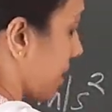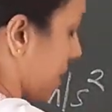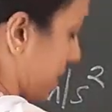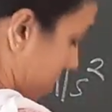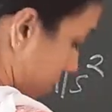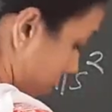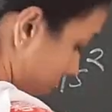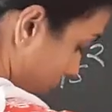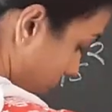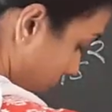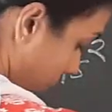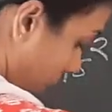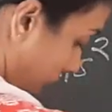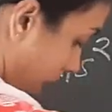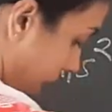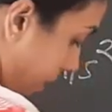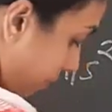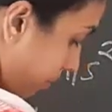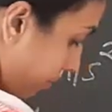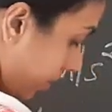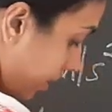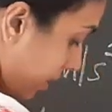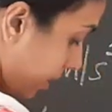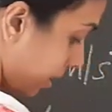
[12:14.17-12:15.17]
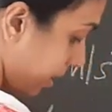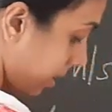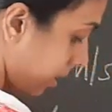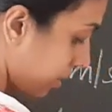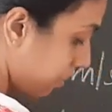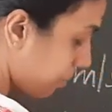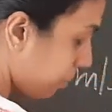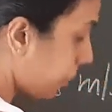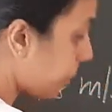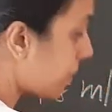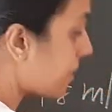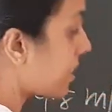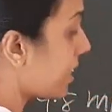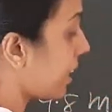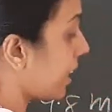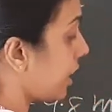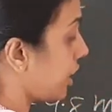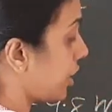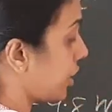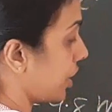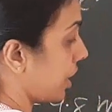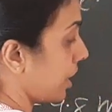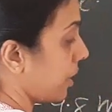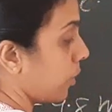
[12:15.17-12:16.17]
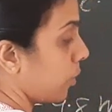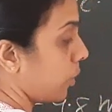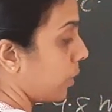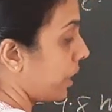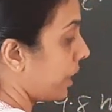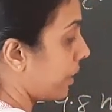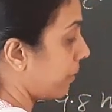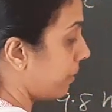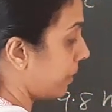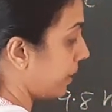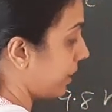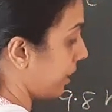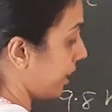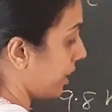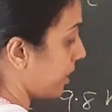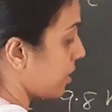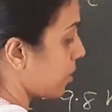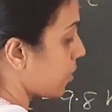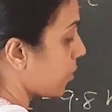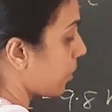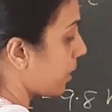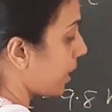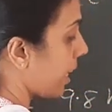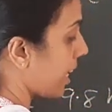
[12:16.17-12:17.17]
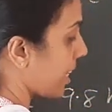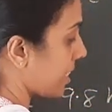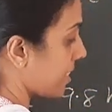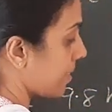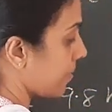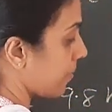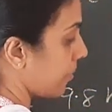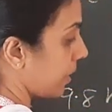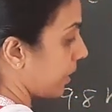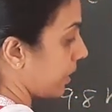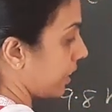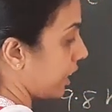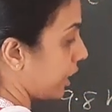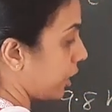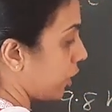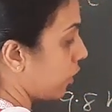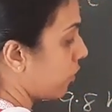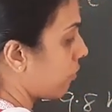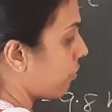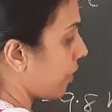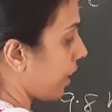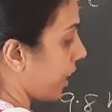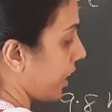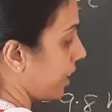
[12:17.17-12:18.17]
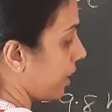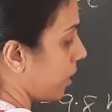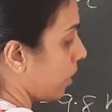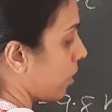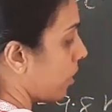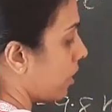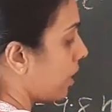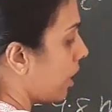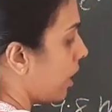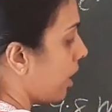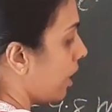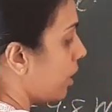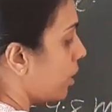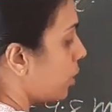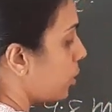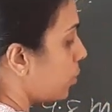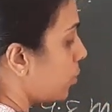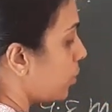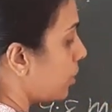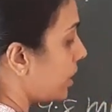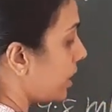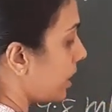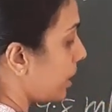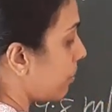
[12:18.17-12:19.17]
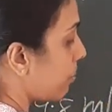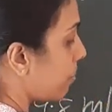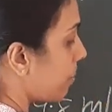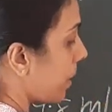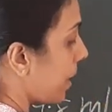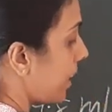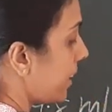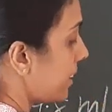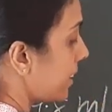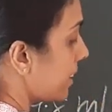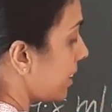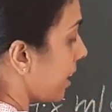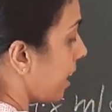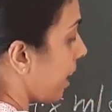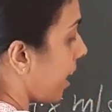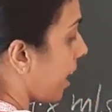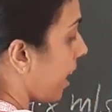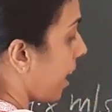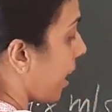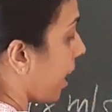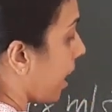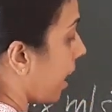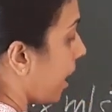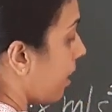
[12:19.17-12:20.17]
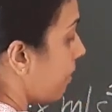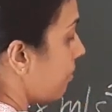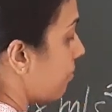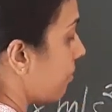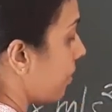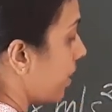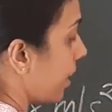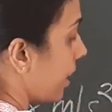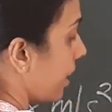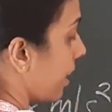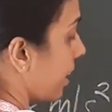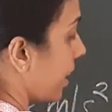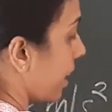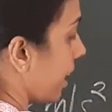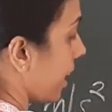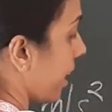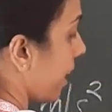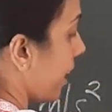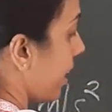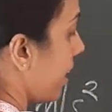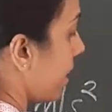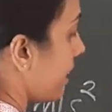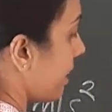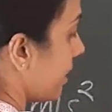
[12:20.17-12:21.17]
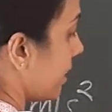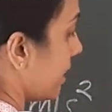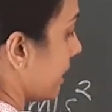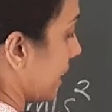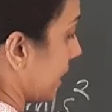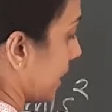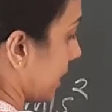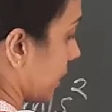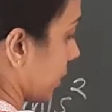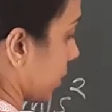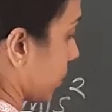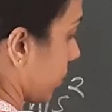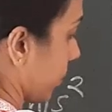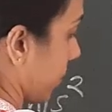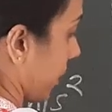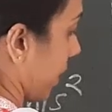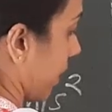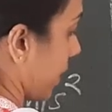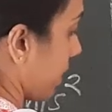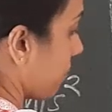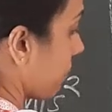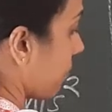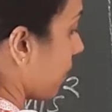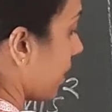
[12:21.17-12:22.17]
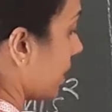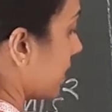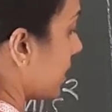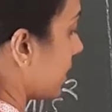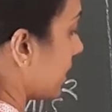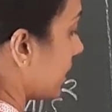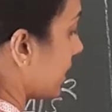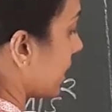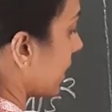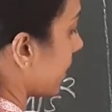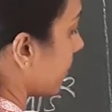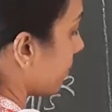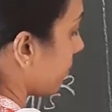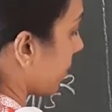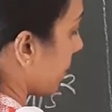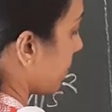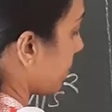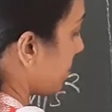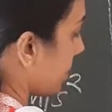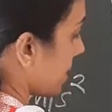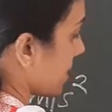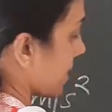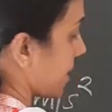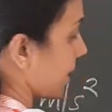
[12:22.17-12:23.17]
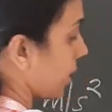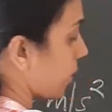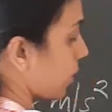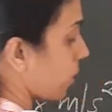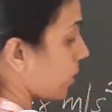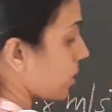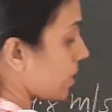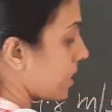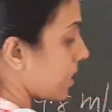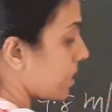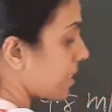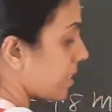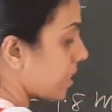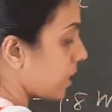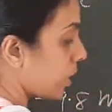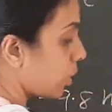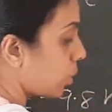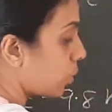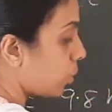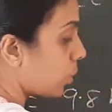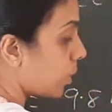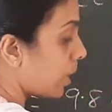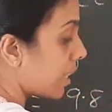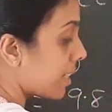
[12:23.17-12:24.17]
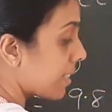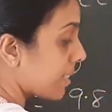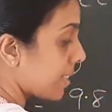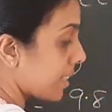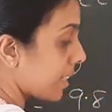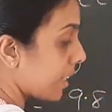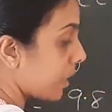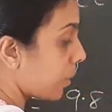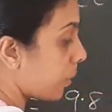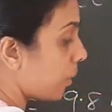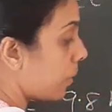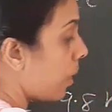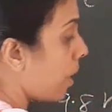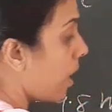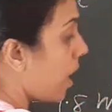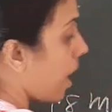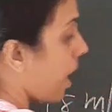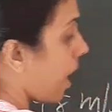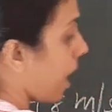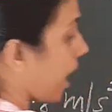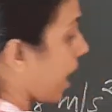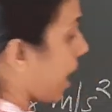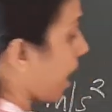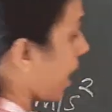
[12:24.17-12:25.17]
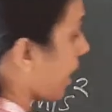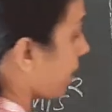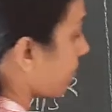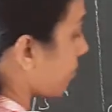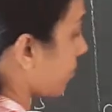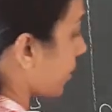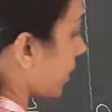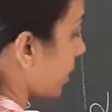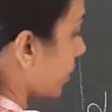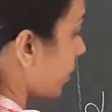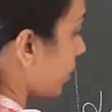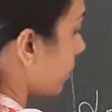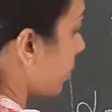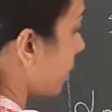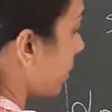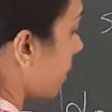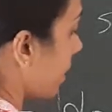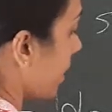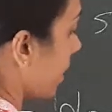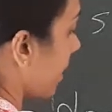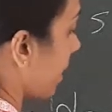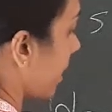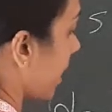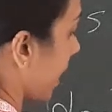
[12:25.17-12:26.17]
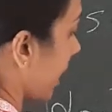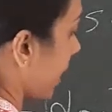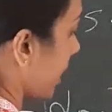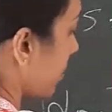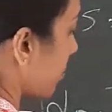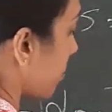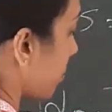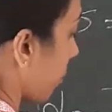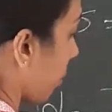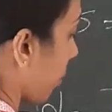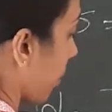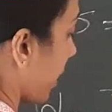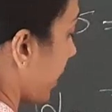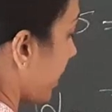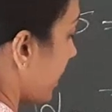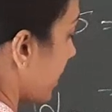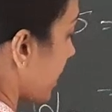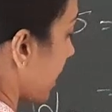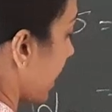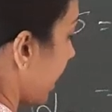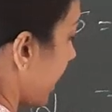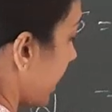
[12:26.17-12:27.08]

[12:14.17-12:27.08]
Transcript: So after position only we need, so s we need to find out, ut plus half a t square. First term will be 0 since u is 0, half into 9.8